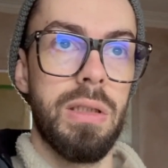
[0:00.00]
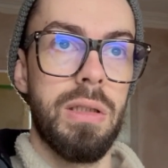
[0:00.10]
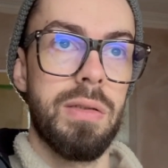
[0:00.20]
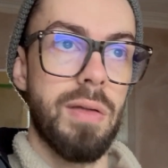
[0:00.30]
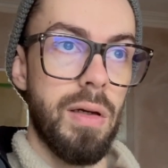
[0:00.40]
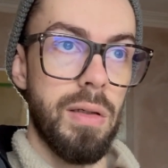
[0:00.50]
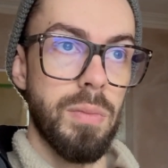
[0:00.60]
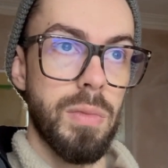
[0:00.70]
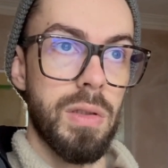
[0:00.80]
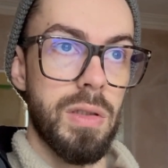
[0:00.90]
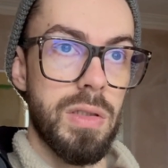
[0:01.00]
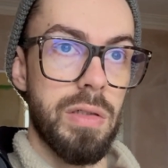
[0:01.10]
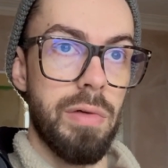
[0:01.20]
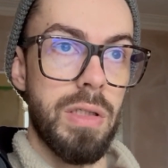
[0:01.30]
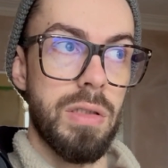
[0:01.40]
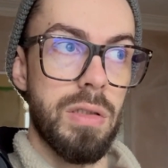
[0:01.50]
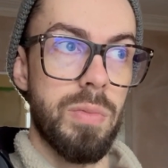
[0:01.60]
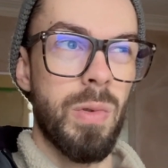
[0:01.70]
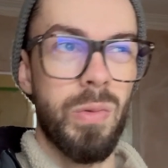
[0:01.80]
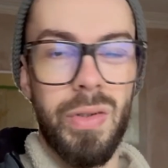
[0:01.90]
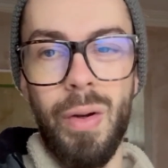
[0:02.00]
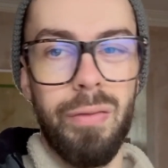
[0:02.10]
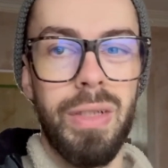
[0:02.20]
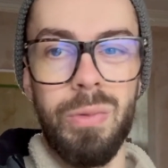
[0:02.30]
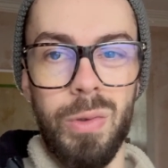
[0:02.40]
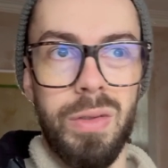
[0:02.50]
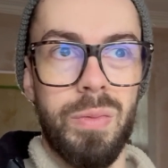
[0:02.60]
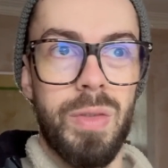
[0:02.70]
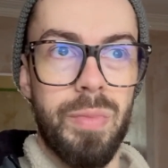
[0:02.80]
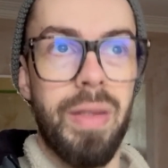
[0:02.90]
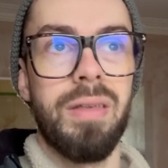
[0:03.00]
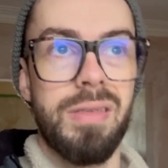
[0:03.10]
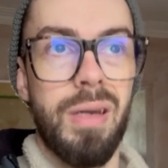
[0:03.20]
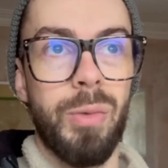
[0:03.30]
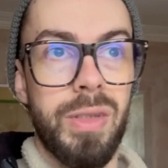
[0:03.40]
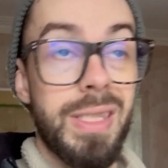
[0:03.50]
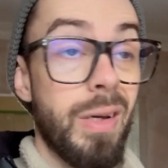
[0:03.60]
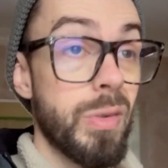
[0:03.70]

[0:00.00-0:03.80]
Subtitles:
time considerations, but also I really want to spend the time on this house.